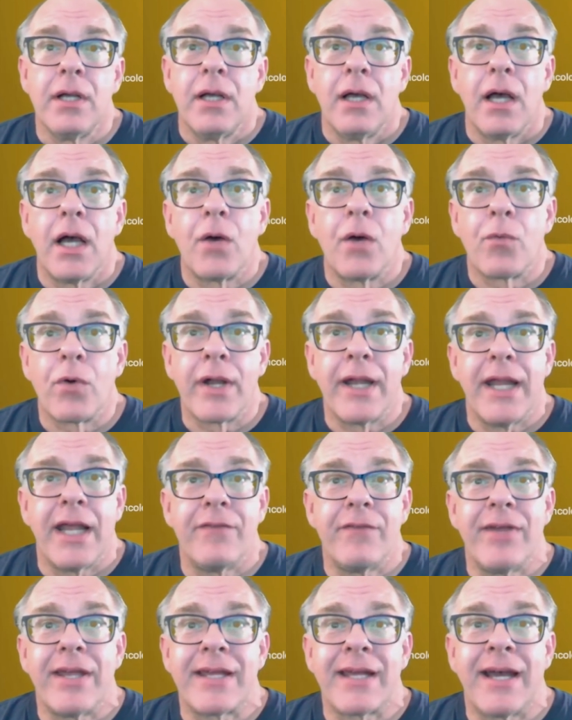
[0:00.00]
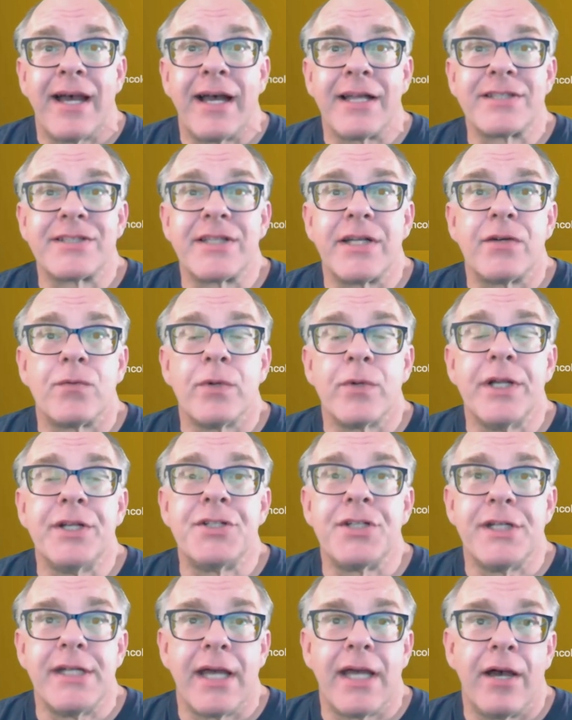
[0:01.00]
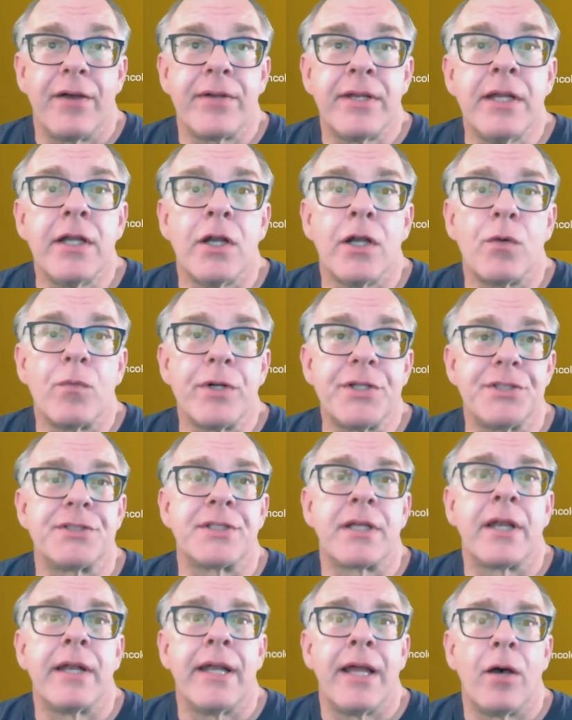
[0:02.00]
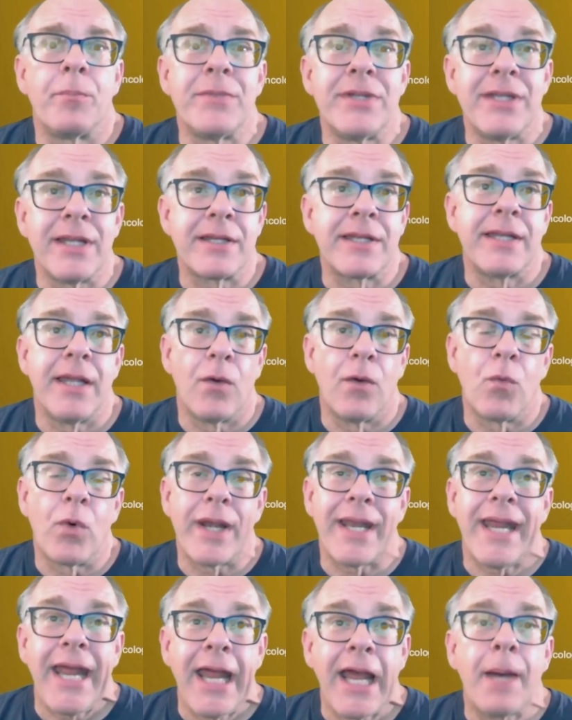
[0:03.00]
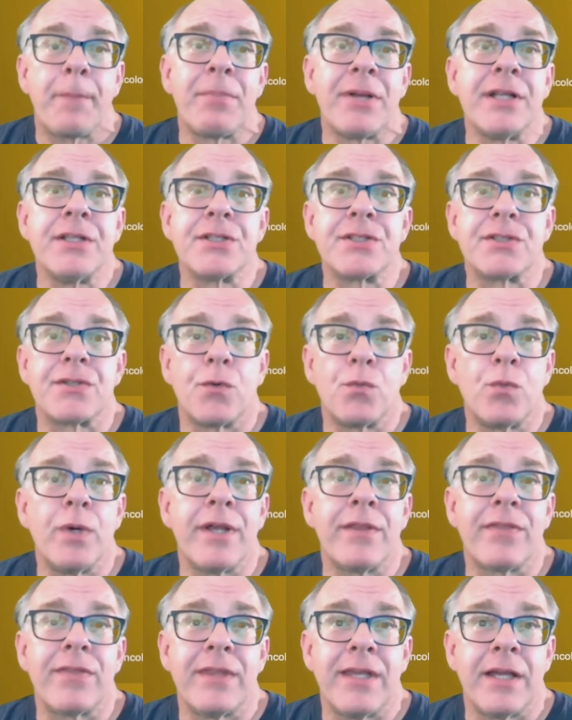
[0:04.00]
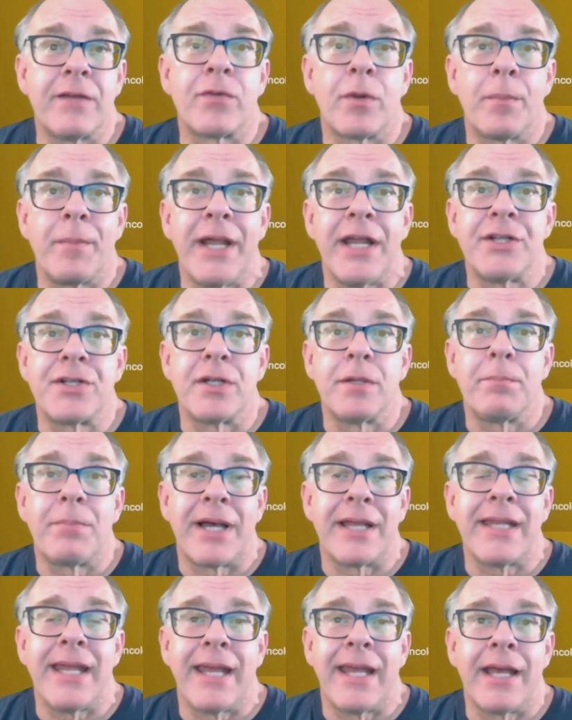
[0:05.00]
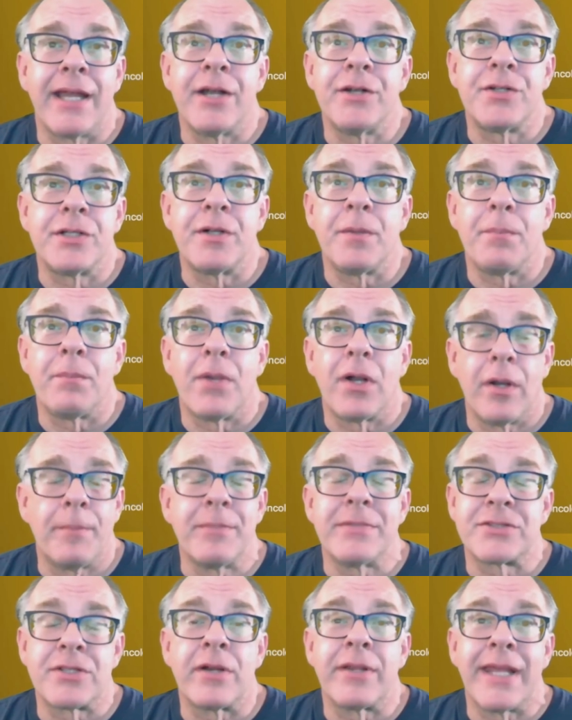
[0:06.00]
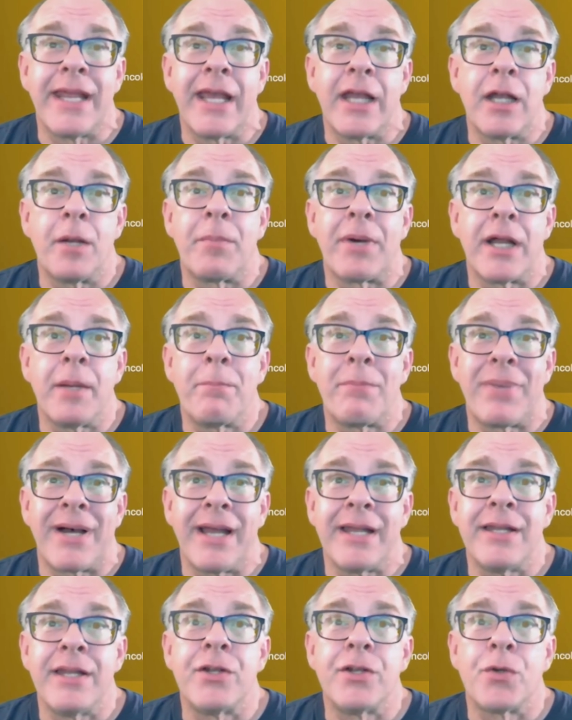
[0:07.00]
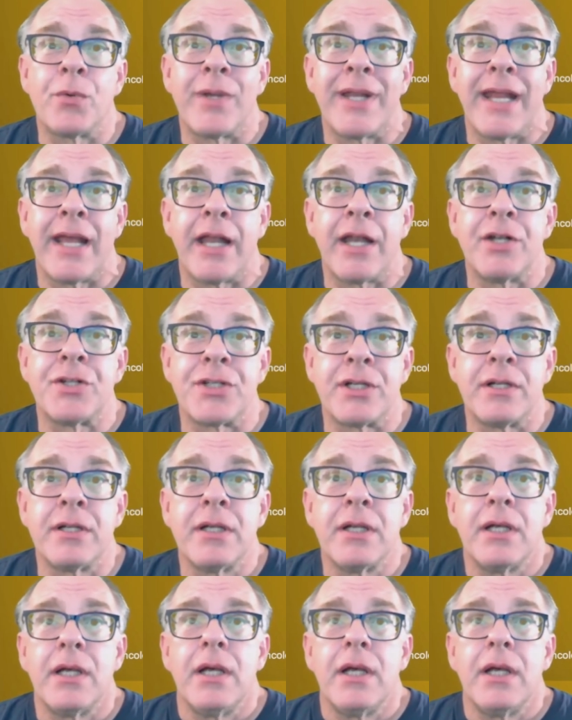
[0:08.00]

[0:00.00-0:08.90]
We're going to have a constant region down here, which is going to help dictate what happens with the information by the the antibody binding to an antigen.